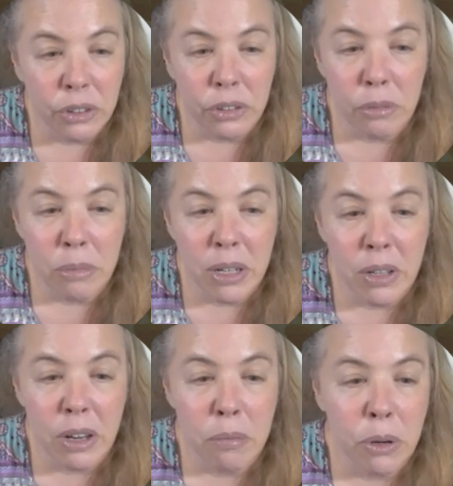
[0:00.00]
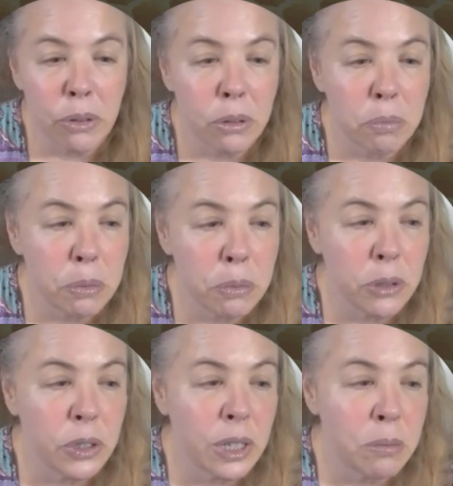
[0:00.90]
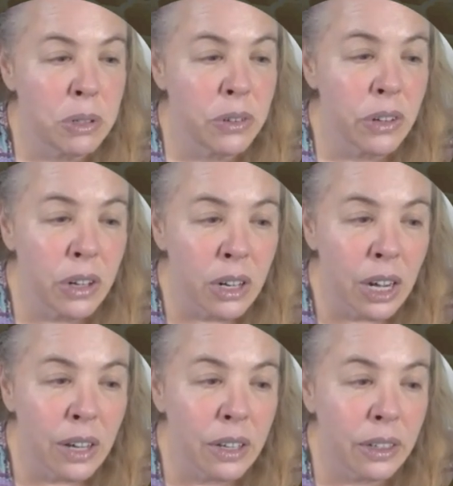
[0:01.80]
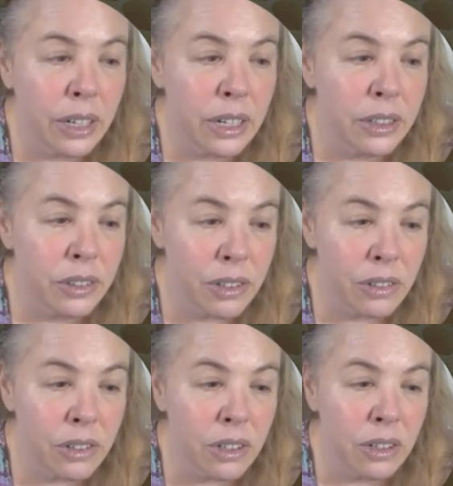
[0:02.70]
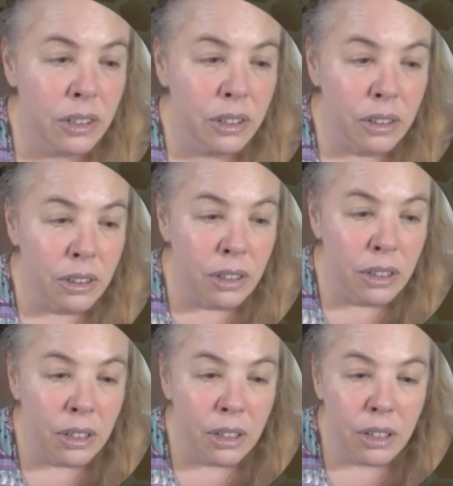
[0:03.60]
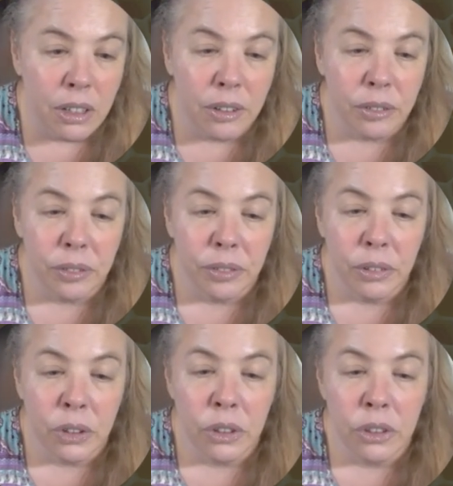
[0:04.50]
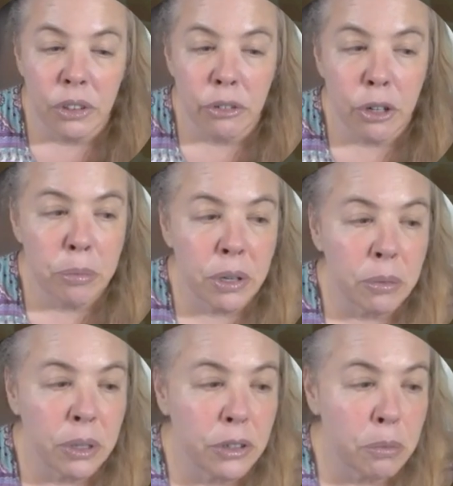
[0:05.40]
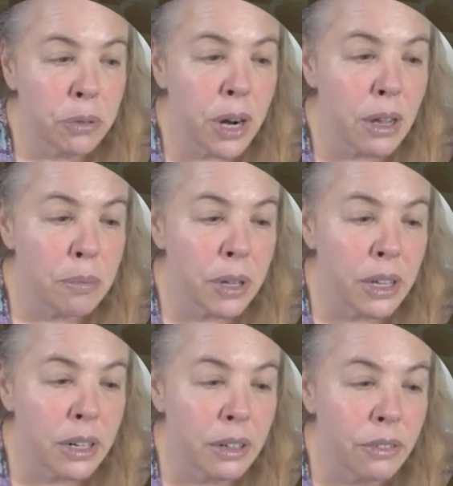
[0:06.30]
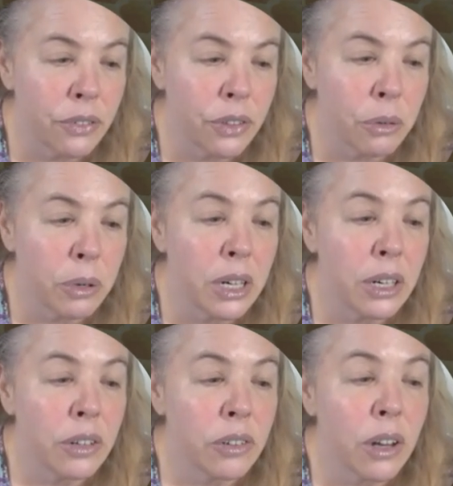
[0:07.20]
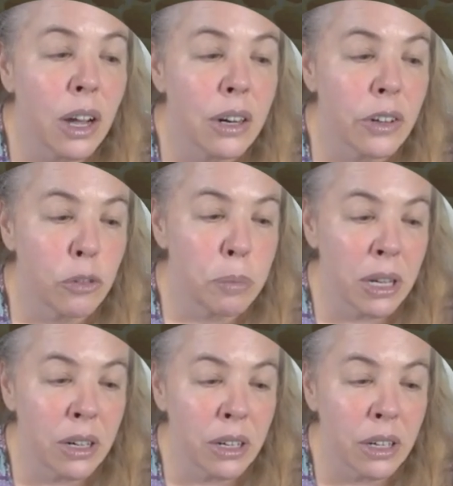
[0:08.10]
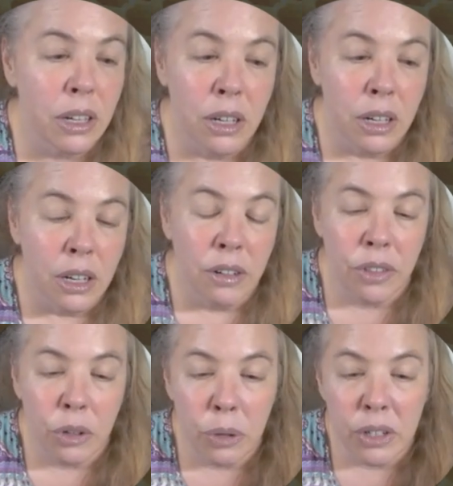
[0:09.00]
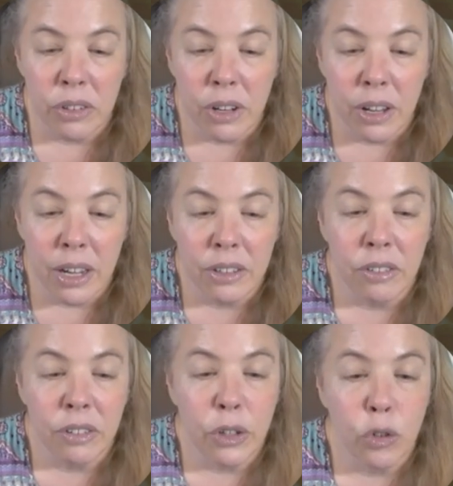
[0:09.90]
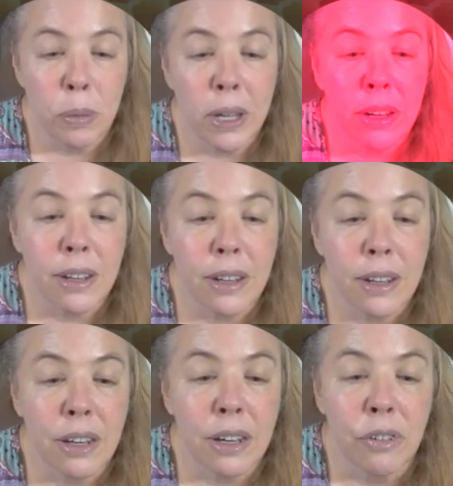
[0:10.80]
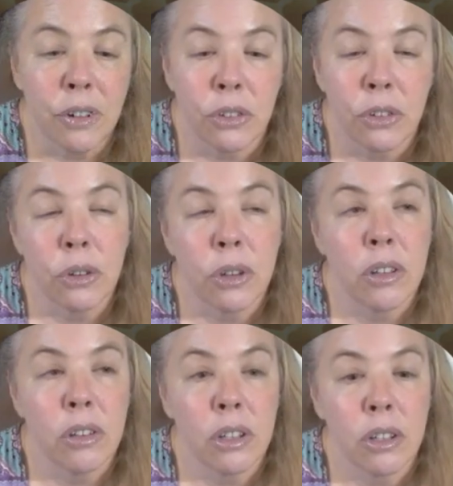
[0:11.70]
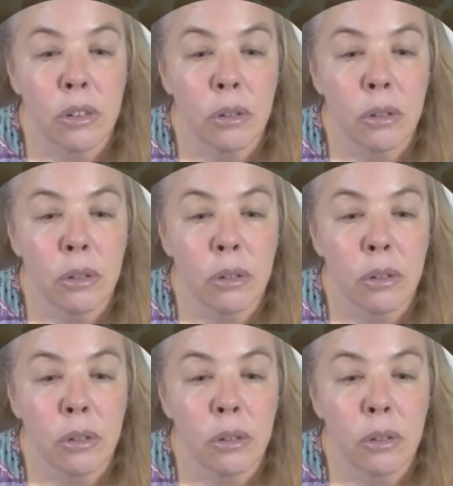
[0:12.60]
maintain both brood chambers, and then late in the season could disrupt their winter prep. And if the queen is not expanding, if the queen is not actively expanding, then if you do this, it just